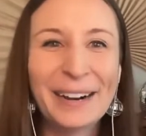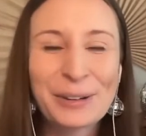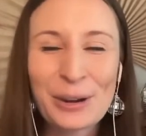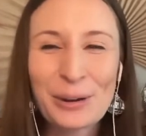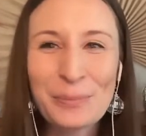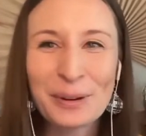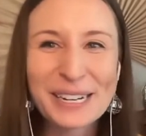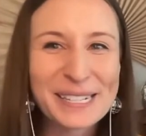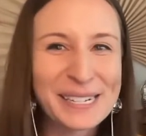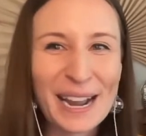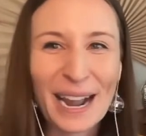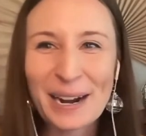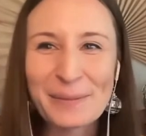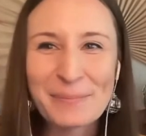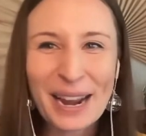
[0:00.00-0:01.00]
Cooper is
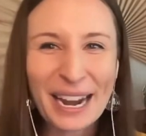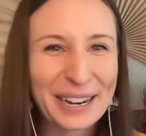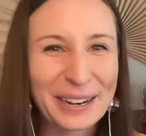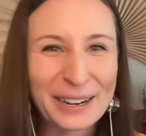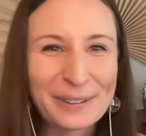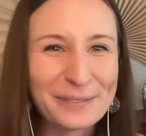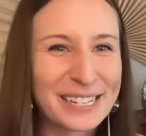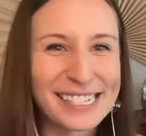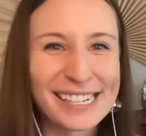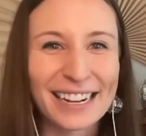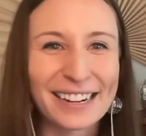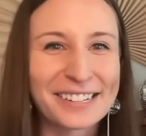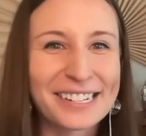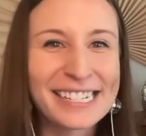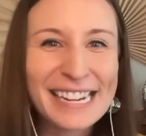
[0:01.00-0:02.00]
not a pair of
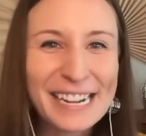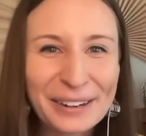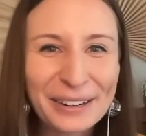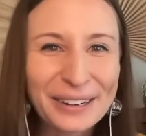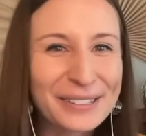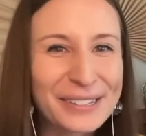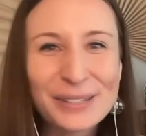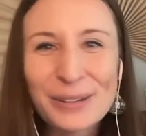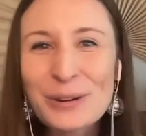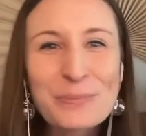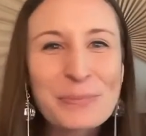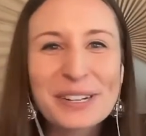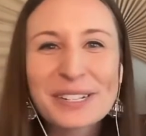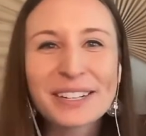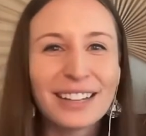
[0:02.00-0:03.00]
designer sneakers.
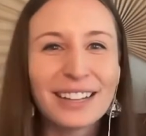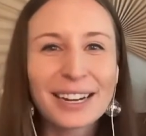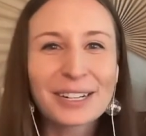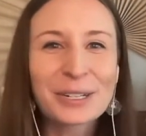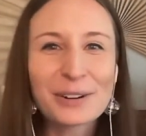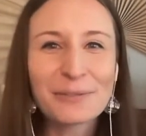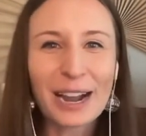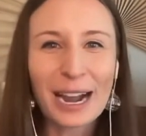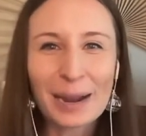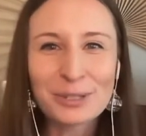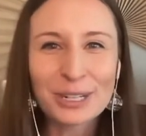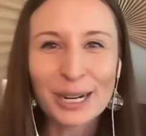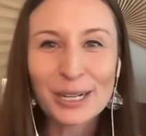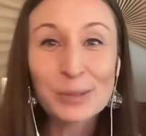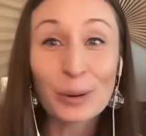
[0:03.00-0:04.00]
Cooper's collection of
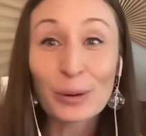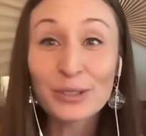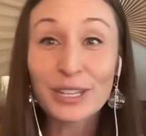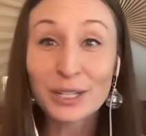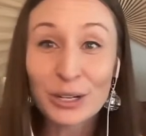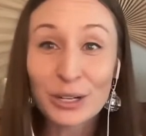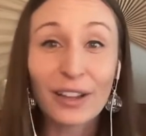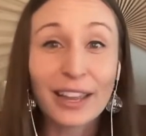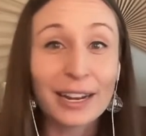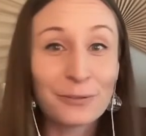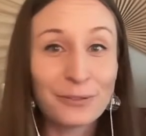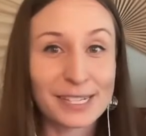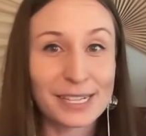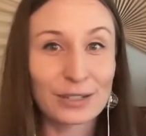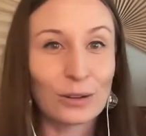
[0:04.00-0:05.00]
objects, both digital and
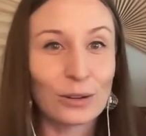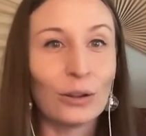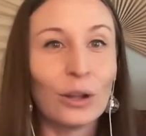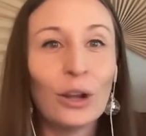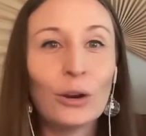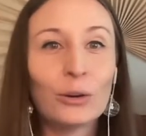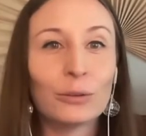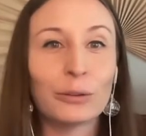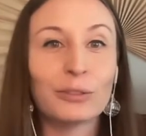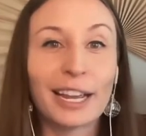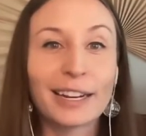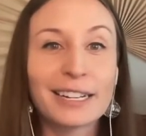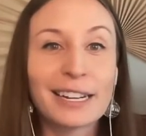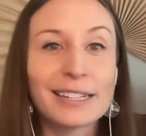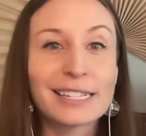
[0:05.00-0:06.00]
physical,
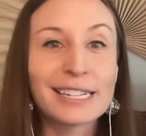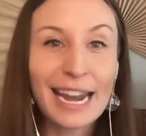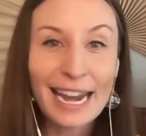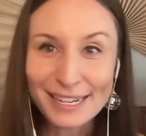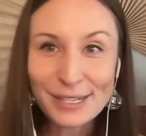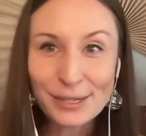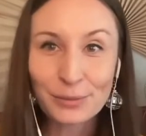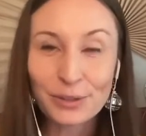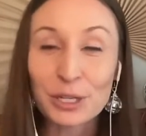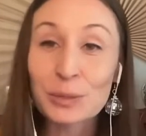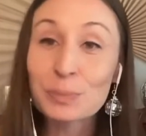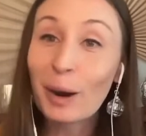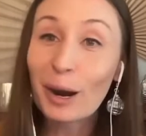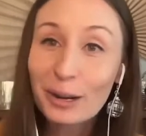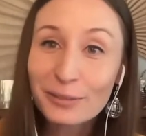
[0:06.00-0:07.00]
reflect his taste, which is
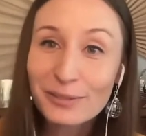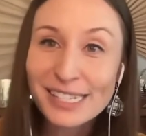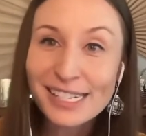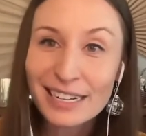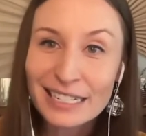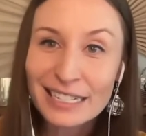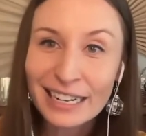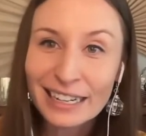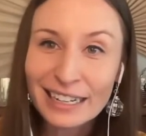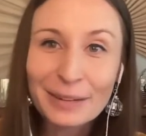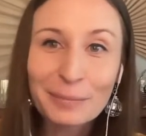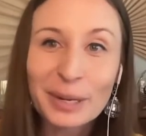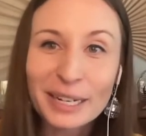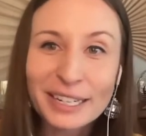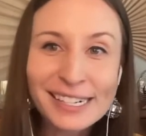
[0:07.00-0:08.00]
part of his identity,
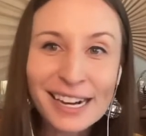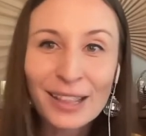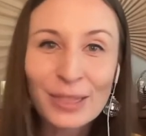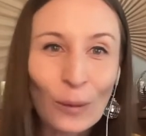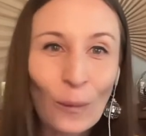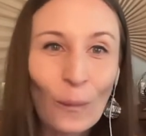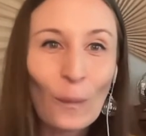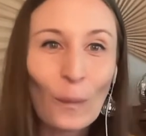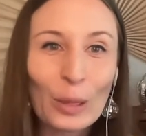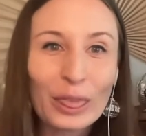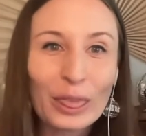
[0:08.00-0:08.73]
but is not the whole